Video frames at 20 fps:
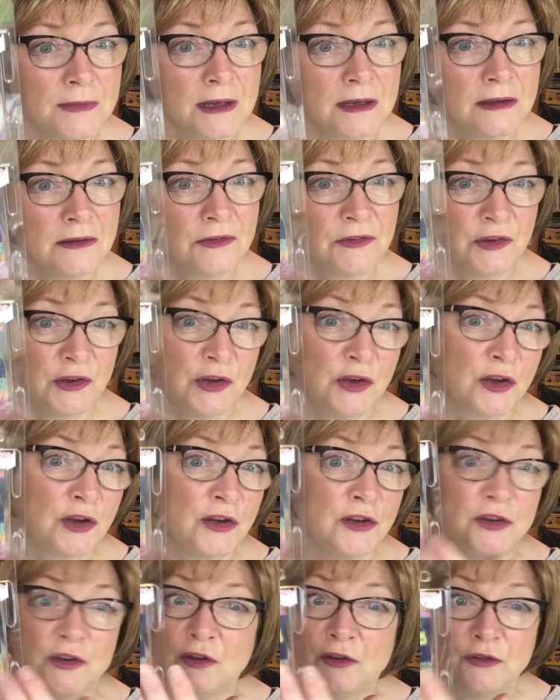So you
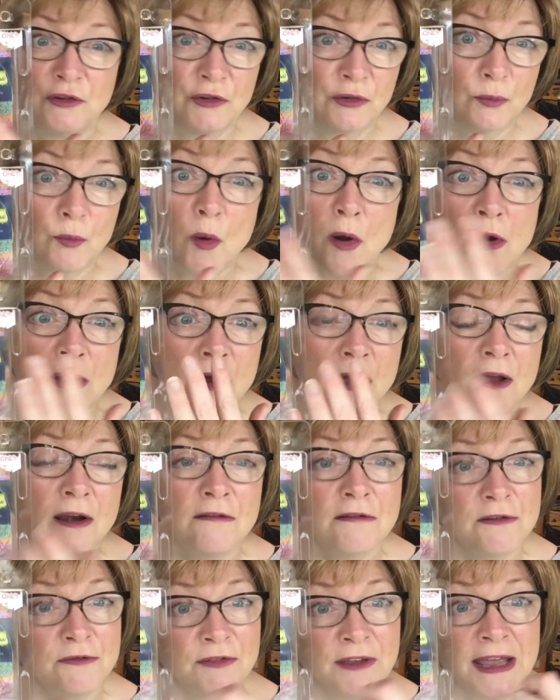can use just one colour
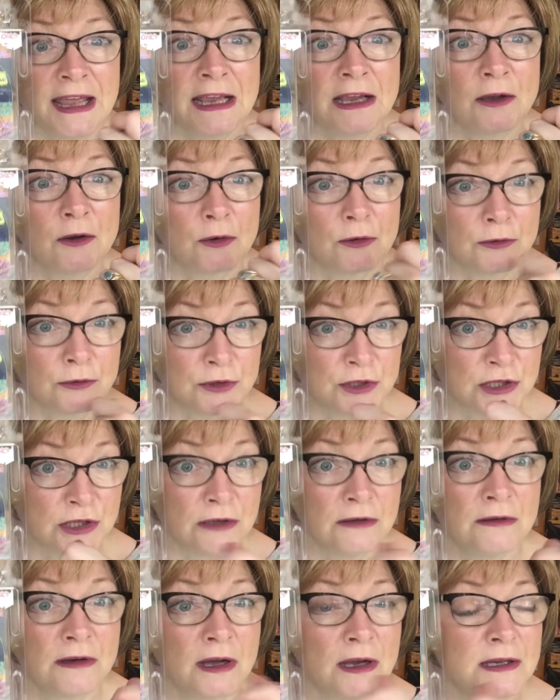of ink or
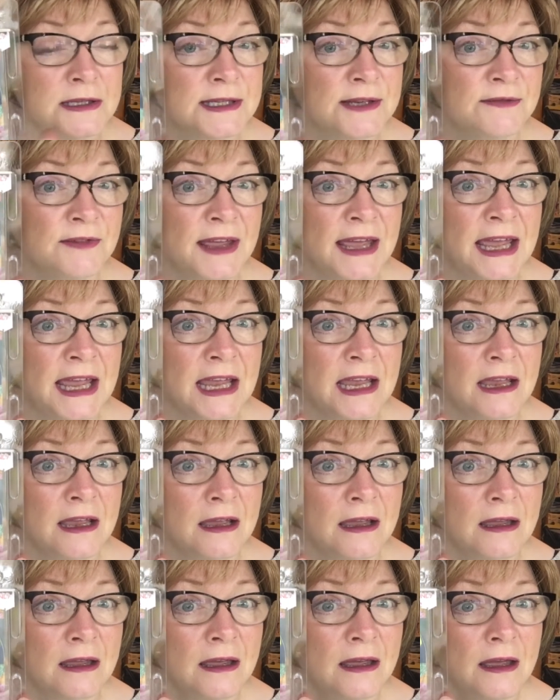2 colours of
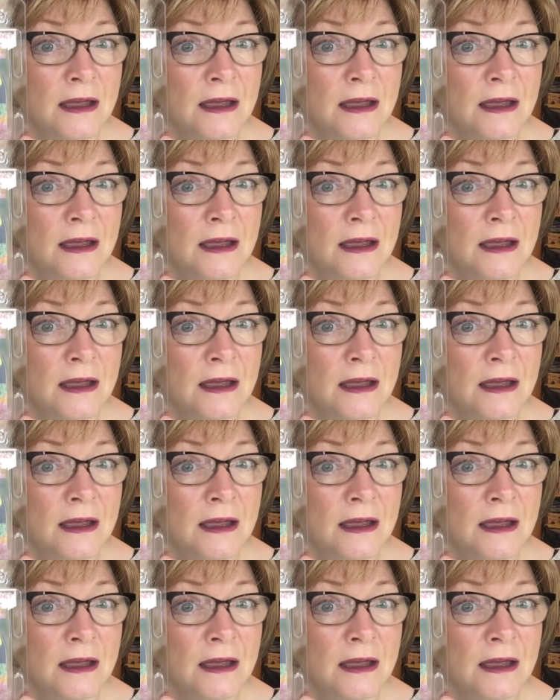ink